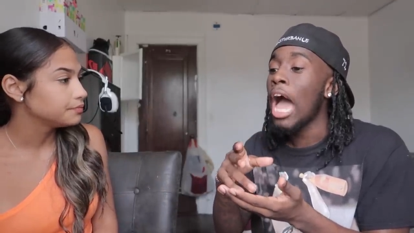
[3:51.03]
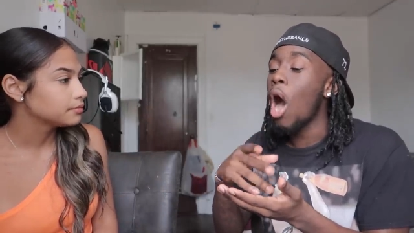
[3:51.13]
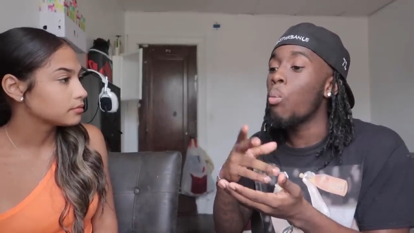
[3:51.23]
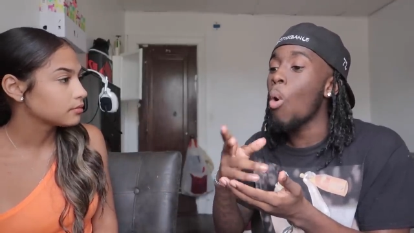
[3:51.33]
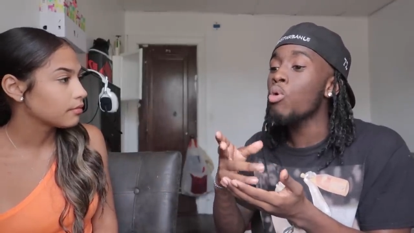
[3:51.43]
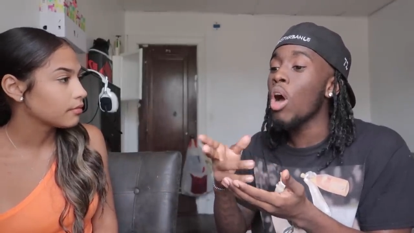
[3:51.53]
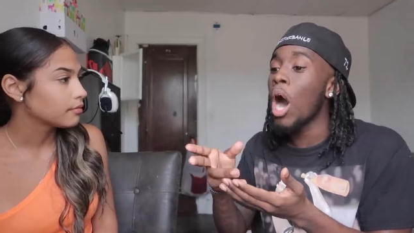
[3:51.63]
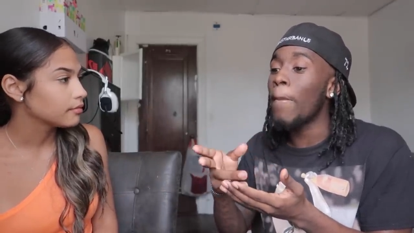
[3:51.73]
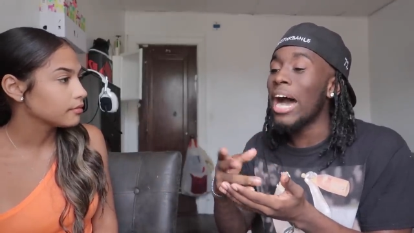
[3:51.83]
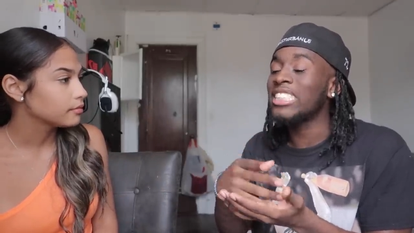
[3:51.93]
Speaker 1: I woke
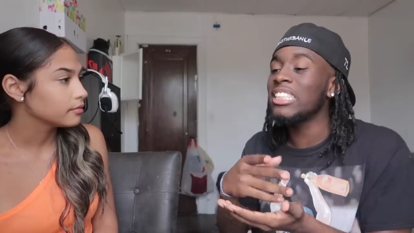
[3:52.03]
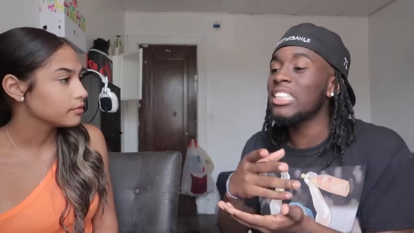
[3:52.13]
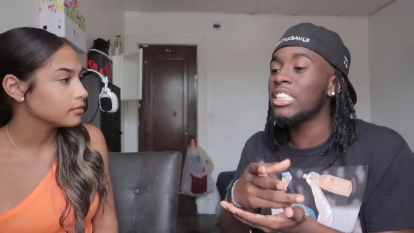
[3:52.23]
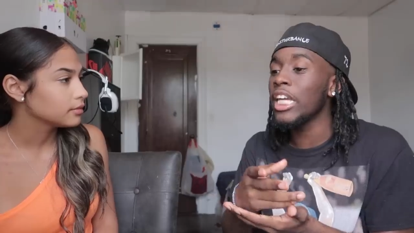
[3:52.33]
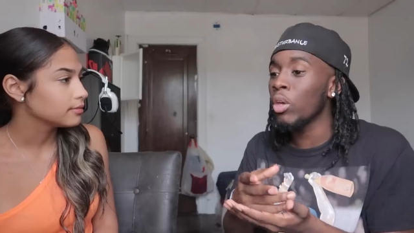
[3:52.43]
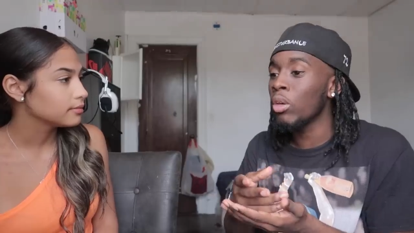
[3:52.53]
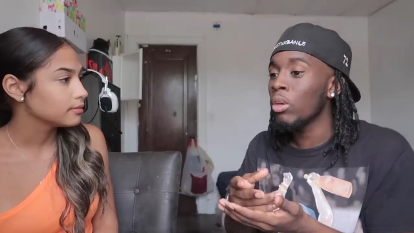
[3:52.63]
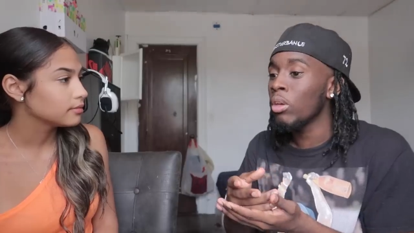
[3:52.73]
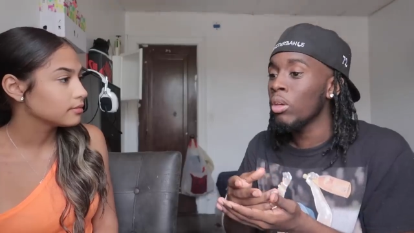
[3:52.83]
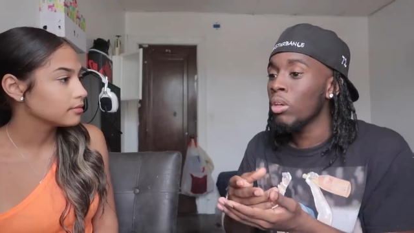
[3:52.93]
up. I seen a skit
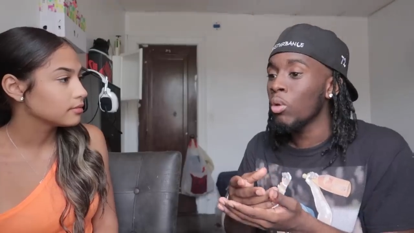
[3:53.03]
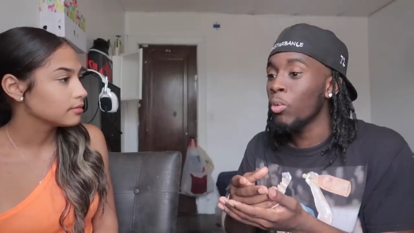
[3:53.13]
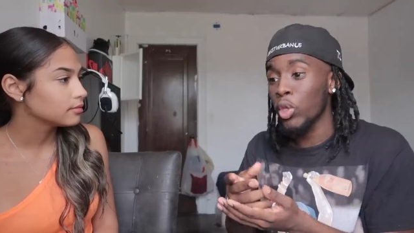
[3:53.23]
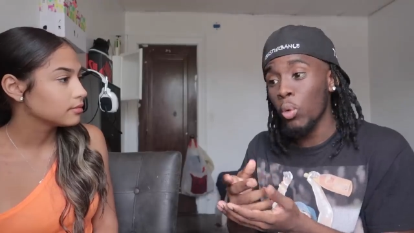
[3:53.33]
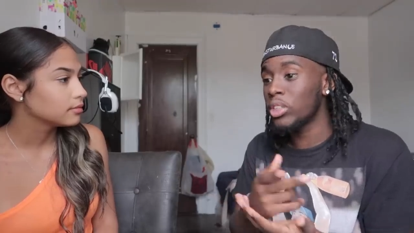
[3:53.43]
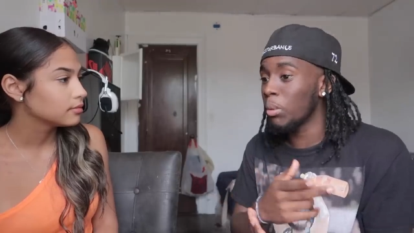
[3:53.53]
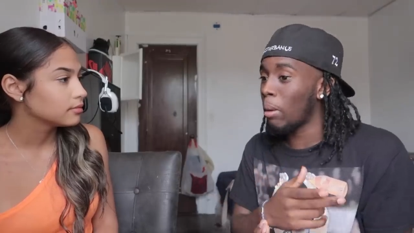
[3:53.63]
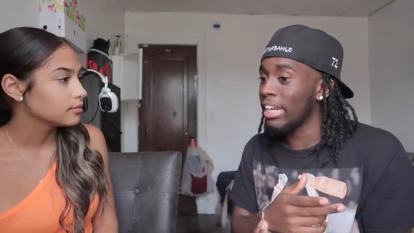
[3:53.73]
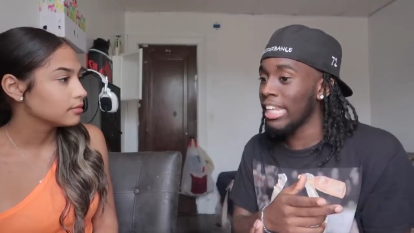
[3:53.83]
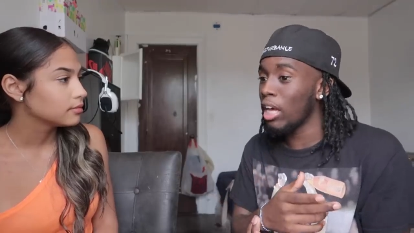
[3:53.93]
with you and
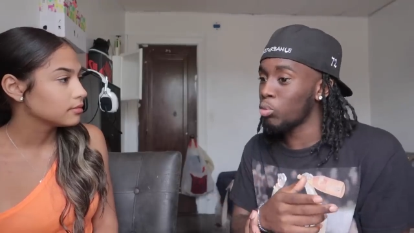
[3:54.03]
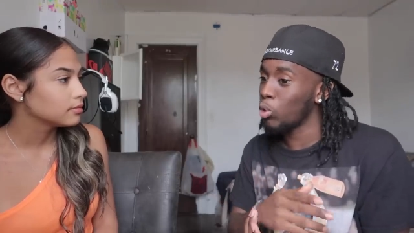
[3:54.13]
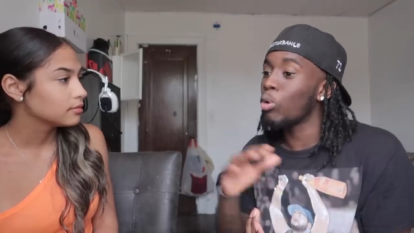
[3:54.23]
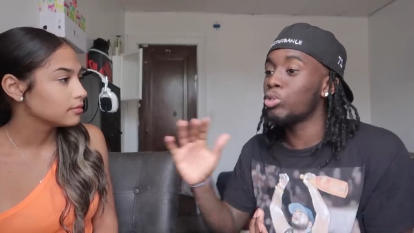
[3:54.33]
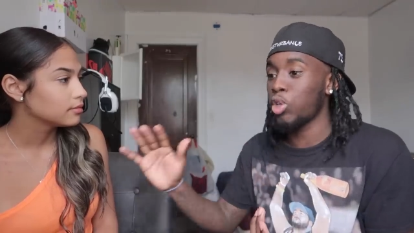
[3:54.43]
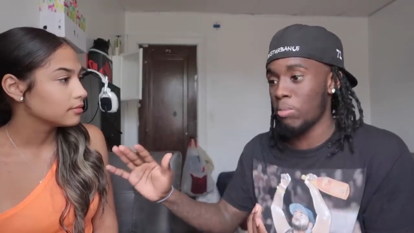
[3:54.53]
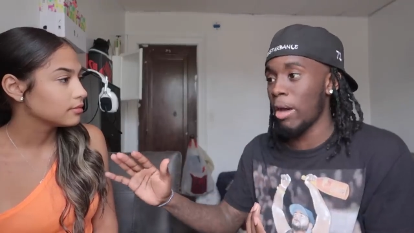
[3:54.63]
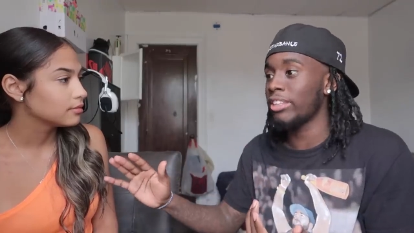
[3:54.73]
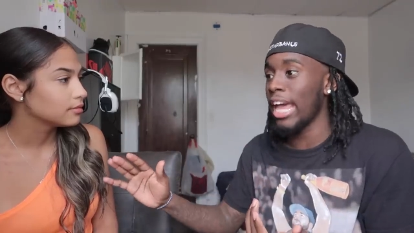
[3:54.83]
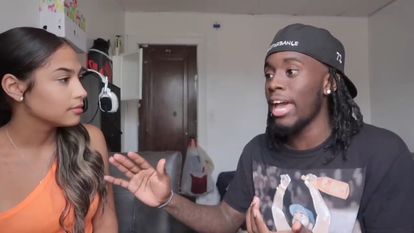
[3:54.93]
somebody else. We gonna talk
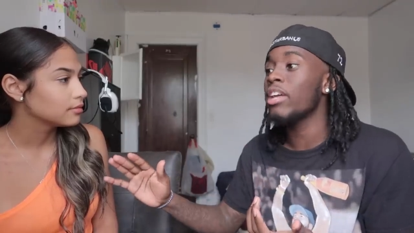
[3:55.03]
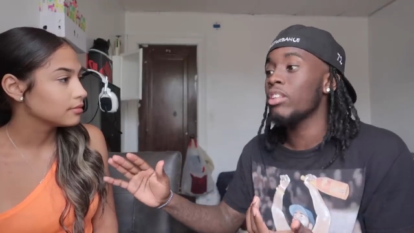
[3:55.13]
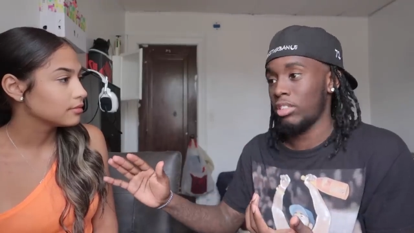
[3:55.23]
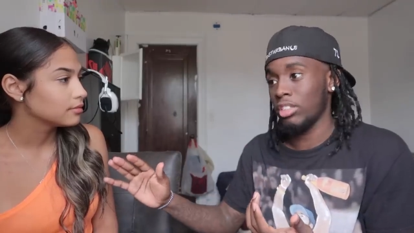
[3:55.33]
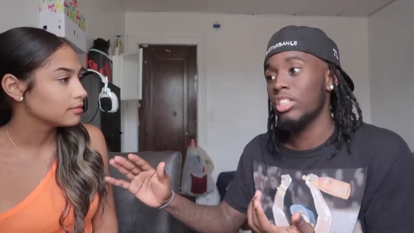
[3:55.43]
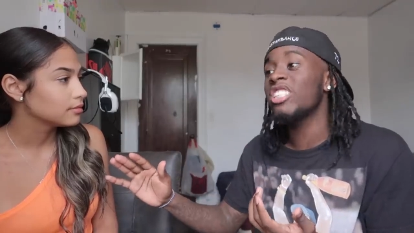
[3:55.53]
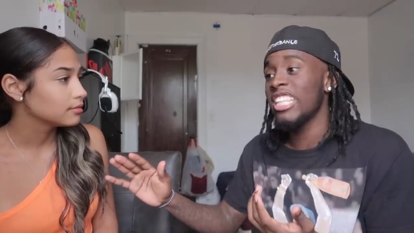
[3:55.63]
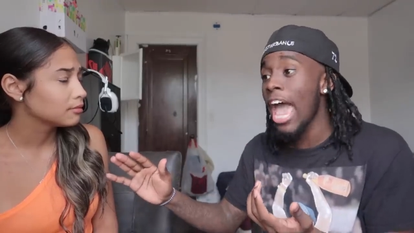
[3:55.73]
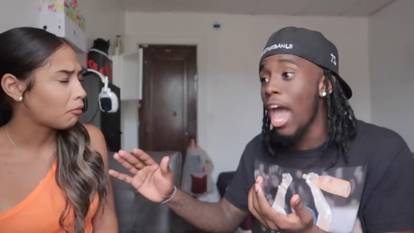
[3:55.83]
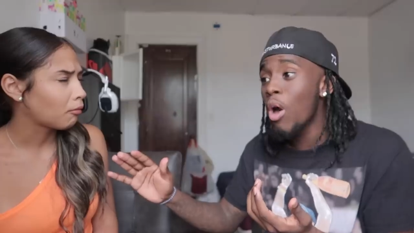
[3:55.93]
about that. Just
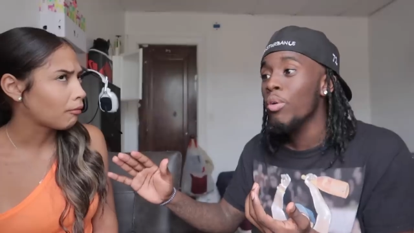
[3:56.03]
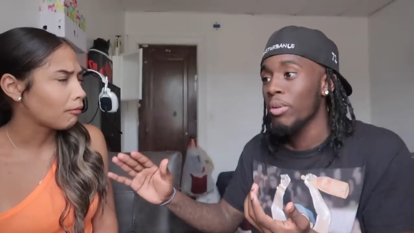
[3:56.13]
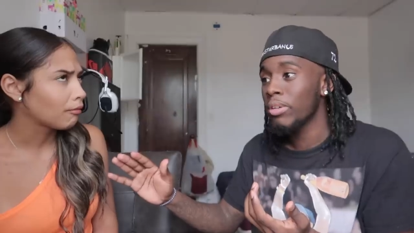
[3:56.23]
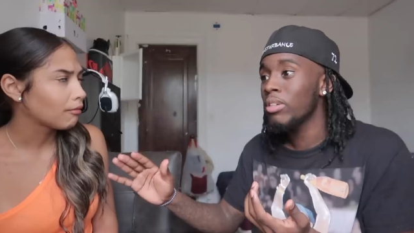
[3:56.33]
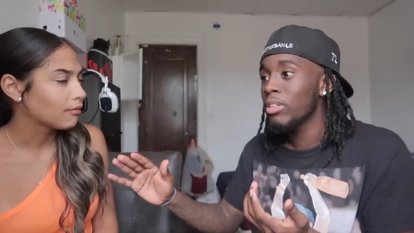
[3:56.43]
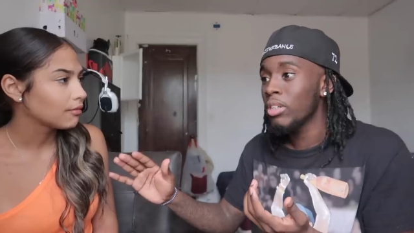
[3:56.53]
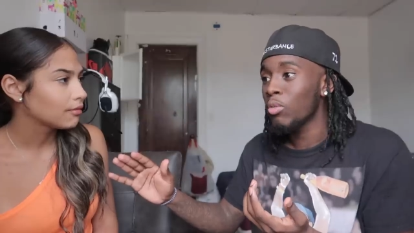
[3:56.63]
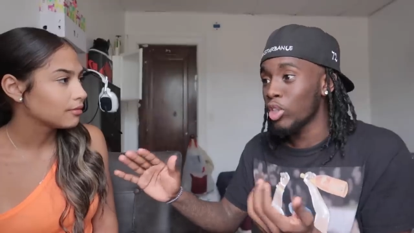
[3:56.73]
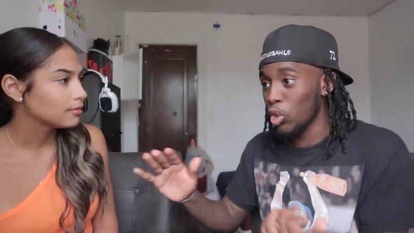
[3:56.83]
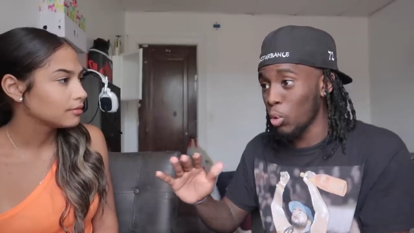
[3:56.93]
now,
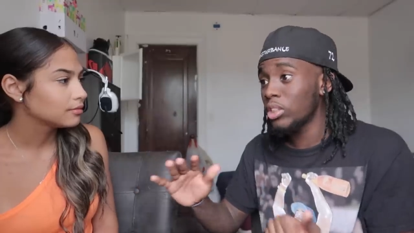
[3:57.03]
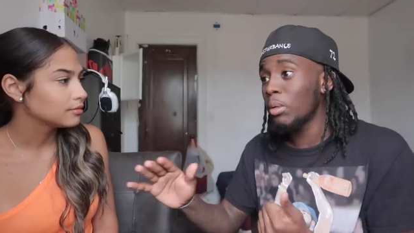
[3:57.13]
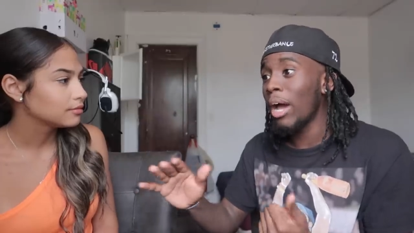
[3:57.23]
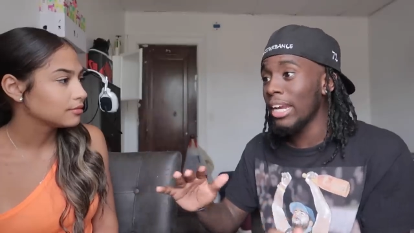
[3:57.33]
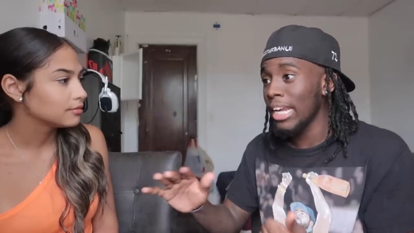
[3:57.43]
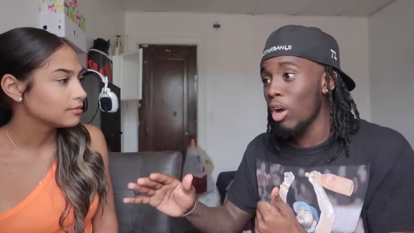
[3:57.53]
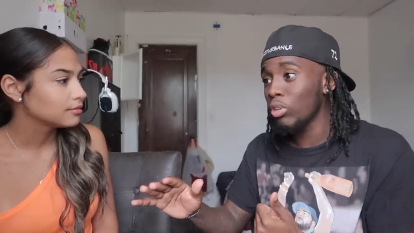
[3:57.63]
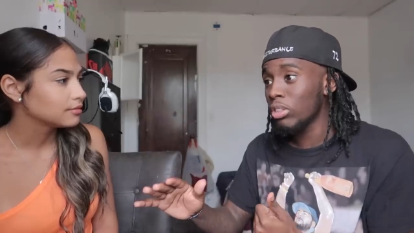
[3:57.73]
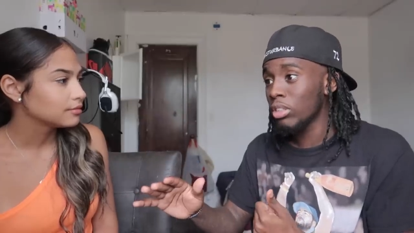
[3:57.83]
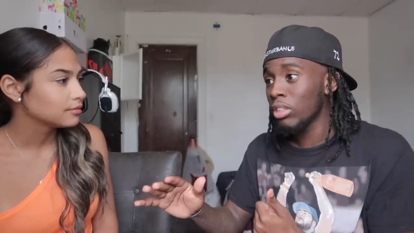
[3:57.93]
you and somebody
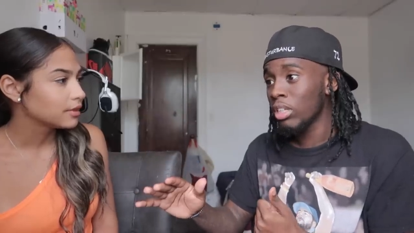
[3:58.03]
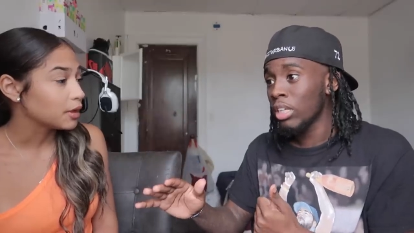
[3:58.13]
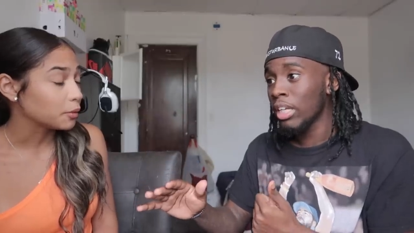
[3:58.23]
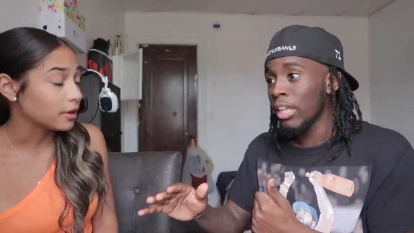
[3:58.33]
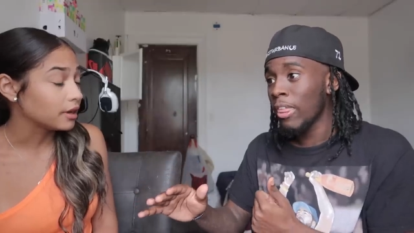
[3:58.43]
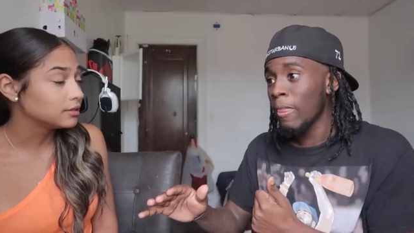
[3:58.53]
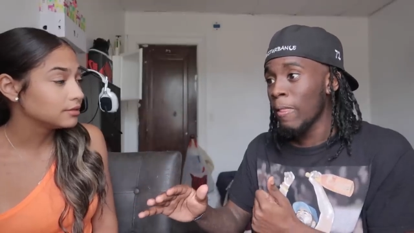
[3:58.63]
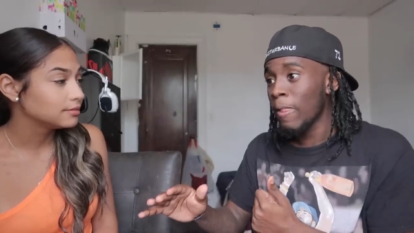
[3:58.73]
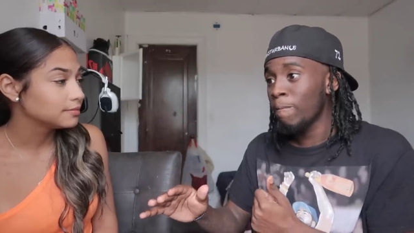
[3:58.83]
else. Okay.